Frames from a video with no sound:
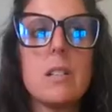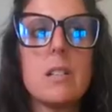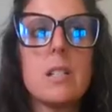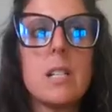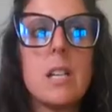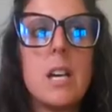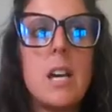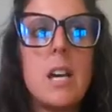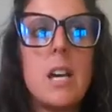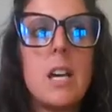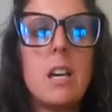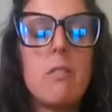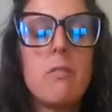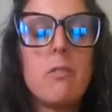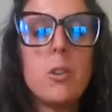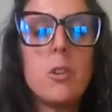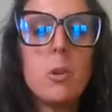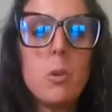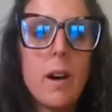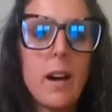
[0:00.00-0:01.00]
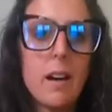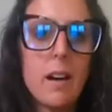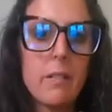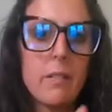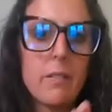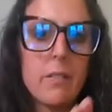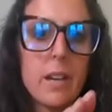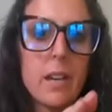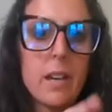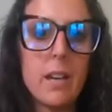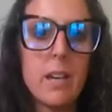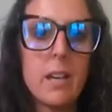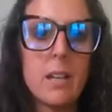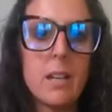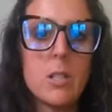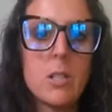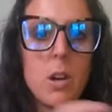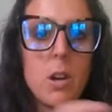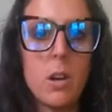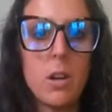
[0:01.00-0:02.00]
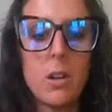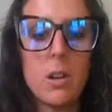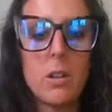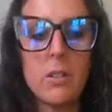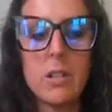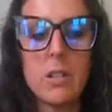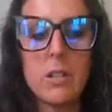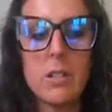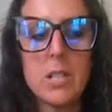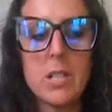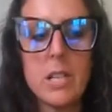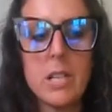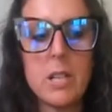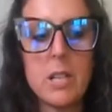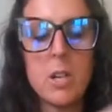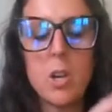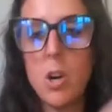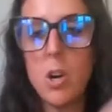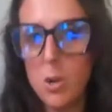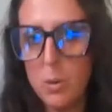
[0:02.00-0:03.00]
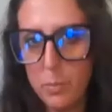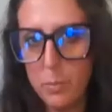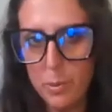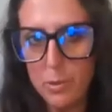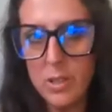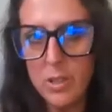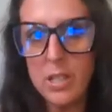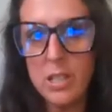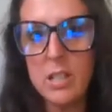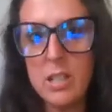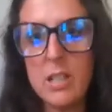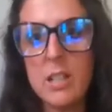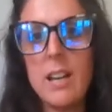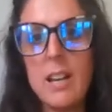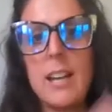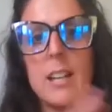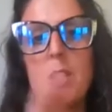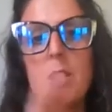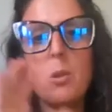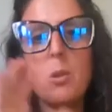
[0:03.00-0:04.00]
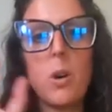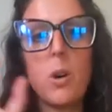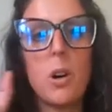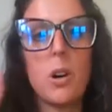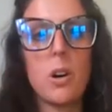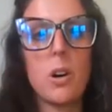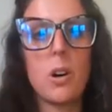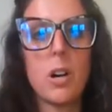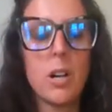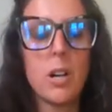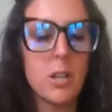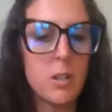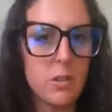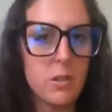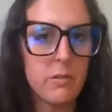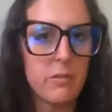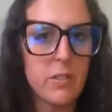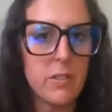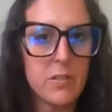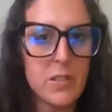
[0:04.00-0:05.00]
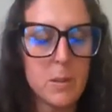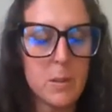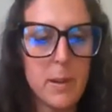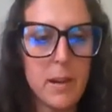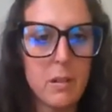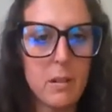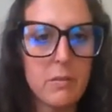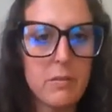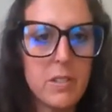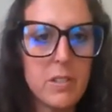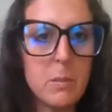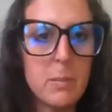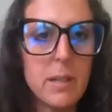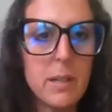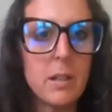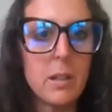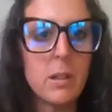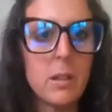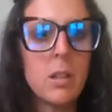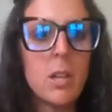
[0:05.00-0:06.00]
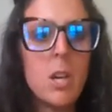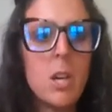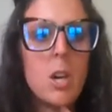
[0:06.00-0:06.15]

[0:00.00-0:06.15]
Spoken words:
is if you have a dog that is a guard breed and you are a 150-pound female,